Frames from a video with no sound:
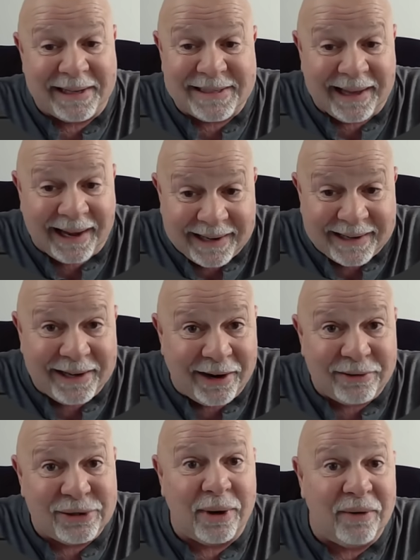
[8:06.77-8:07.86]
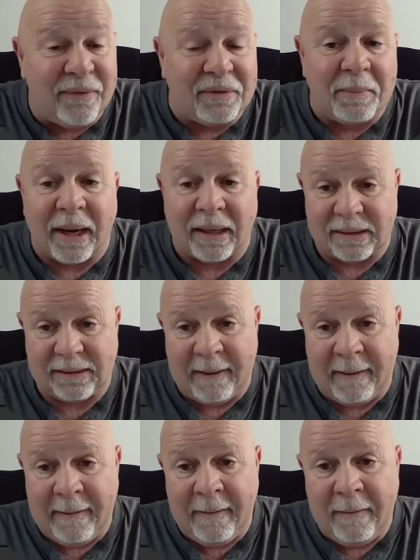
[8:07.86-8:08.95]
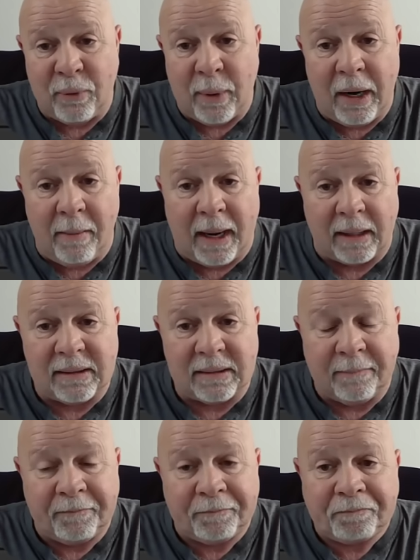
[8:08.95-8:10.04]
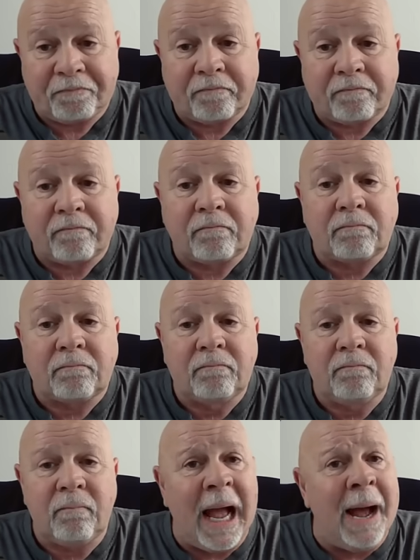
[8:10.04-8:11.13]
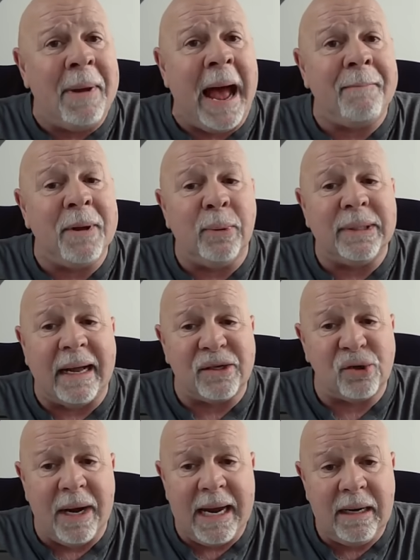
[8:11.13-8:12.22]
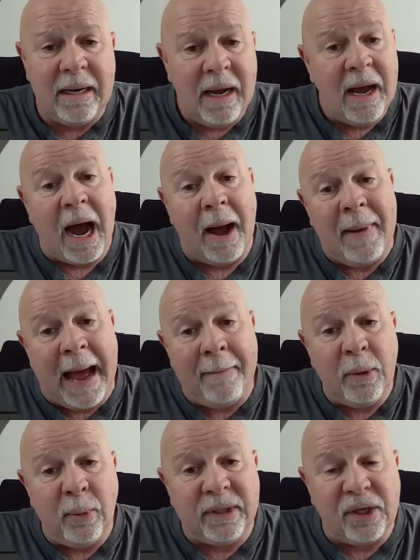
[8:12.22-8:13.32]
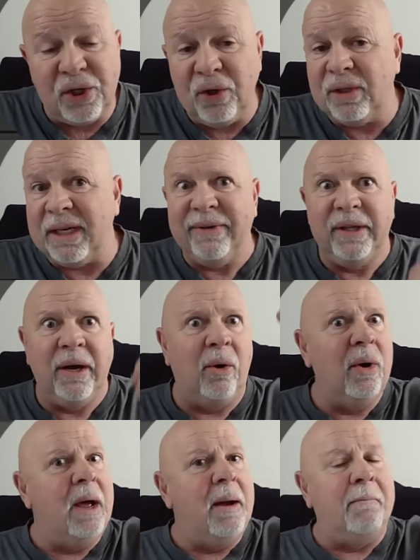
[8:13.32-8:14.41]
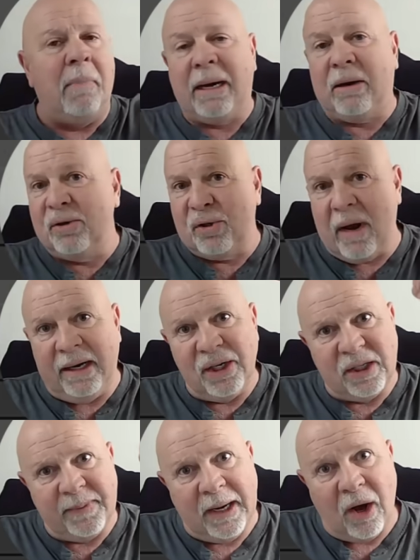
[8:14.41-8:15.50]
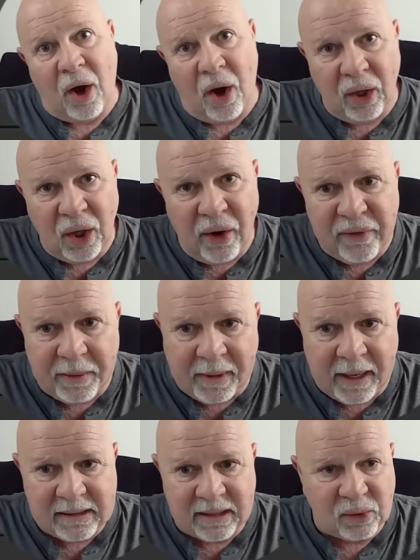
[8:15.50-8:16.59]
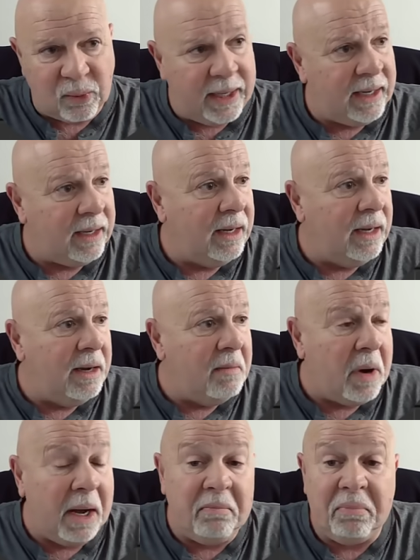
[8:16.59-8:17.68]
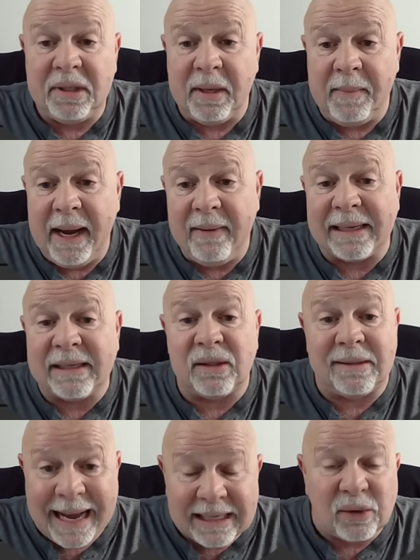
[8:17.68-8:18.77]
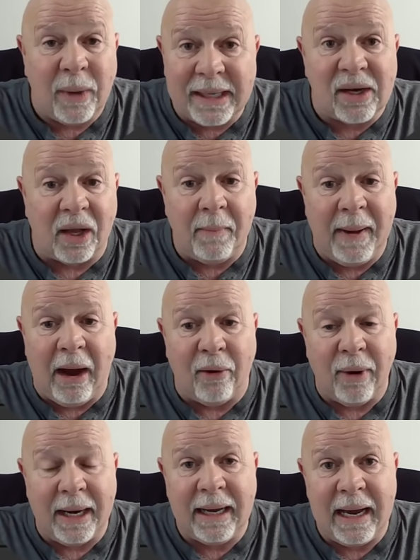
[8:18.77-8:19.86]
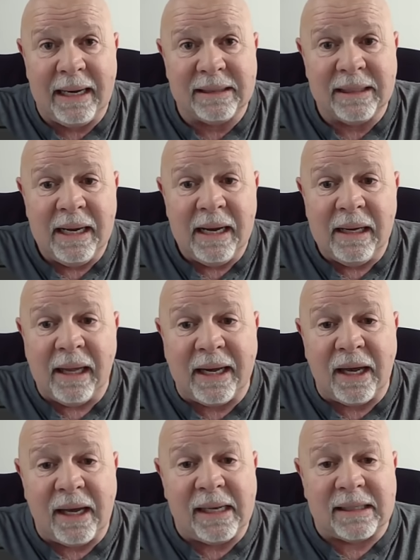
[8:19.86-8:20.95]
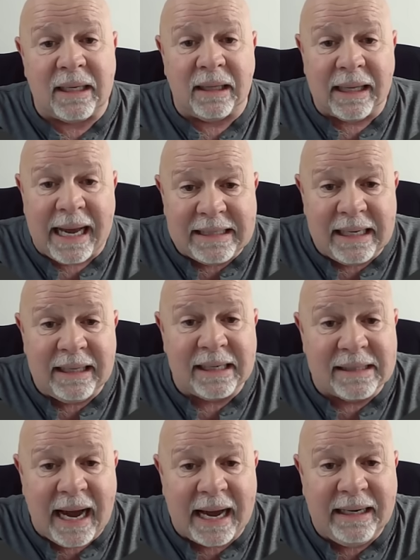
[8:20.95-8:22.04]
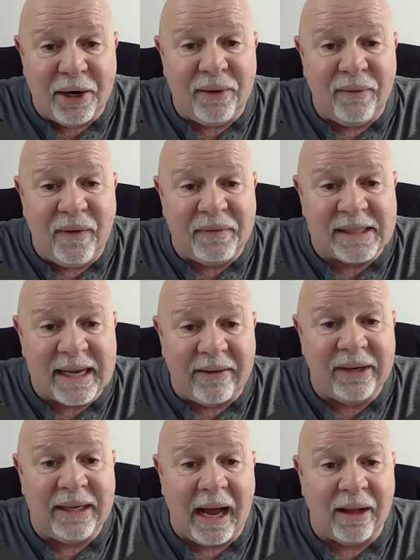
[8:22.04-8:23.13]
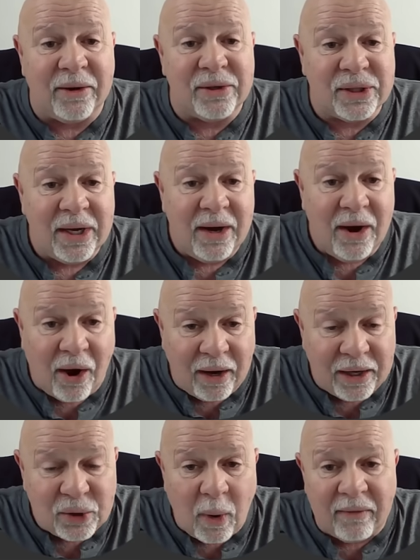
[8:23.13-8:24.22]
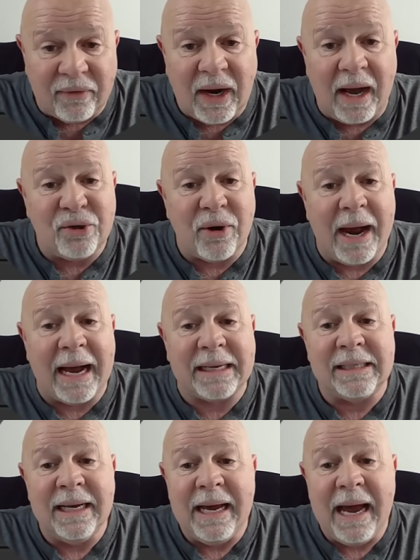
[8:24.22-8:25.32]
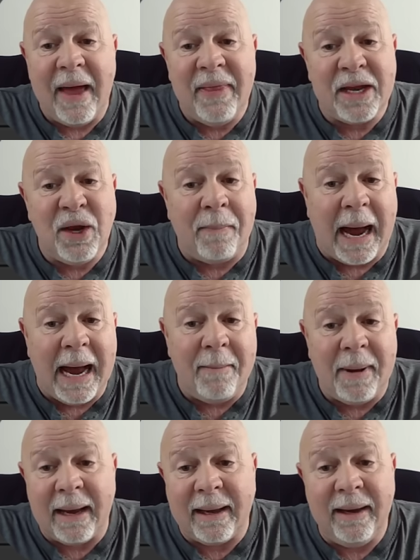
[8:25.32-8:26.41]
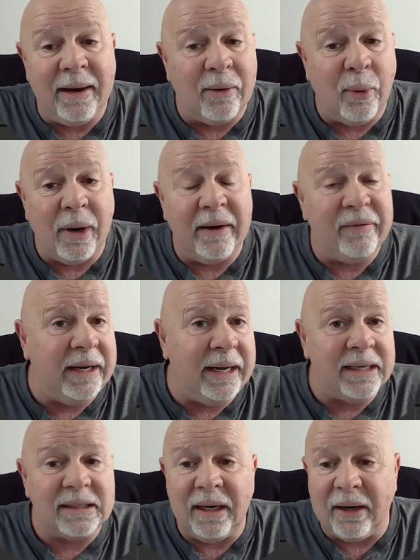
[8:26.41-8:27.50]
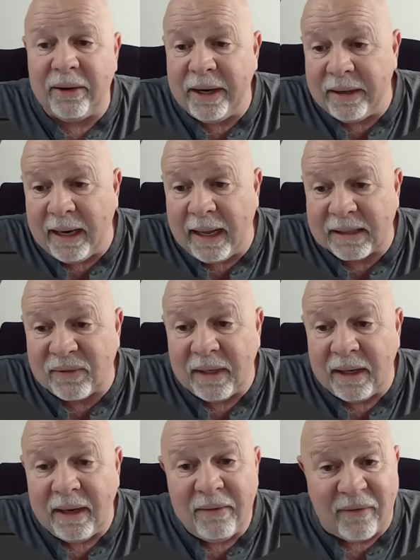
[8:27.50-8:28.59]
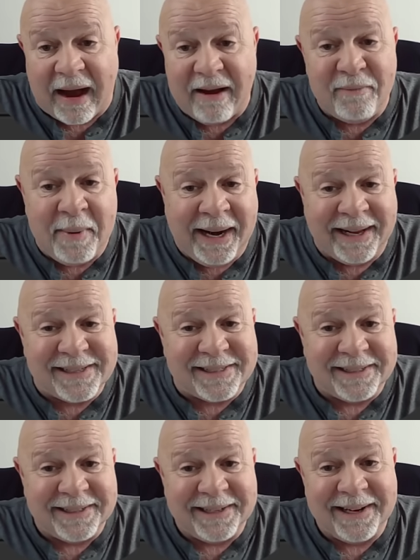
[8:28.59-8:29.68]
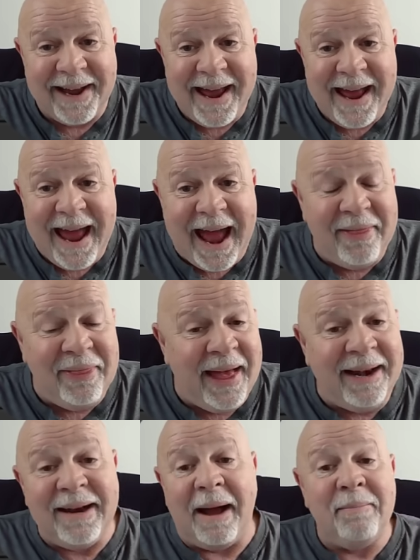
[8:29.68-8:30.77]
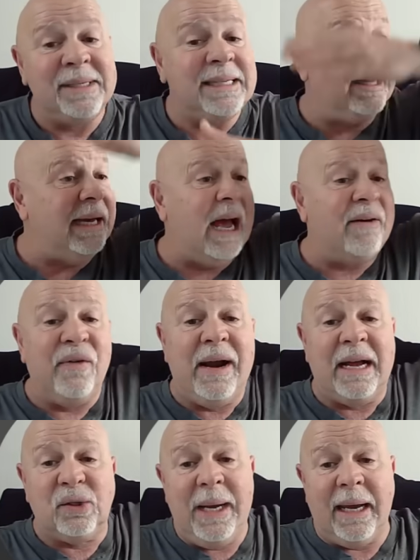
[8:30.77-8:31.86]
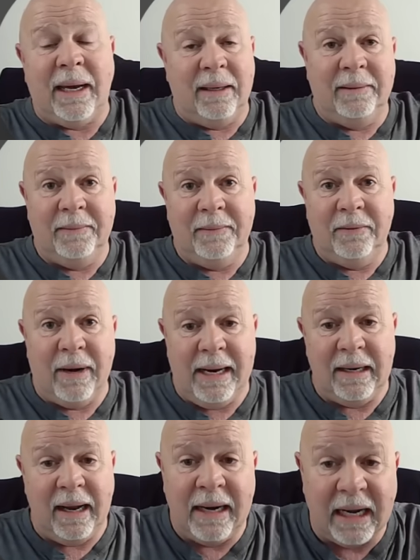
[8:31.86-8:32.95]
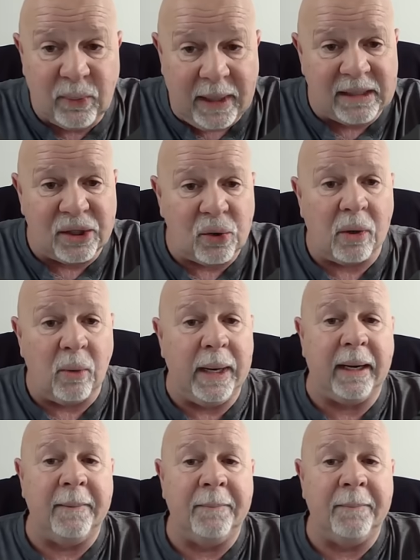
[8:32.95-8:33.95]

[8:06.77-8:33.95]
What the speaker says: It's like, $250, $300. I'm happy with that trade. I'm happy with the juice, even though MicroStrategy has been all over the place this week. But to me, that's what it's all about, right, guys? Like, it's collecting this $957 on 12 contracts, and then you buy it back here, wherever it is, here in the next 5 minutes. And then I'm selling out for next week, right? And next week's a short week.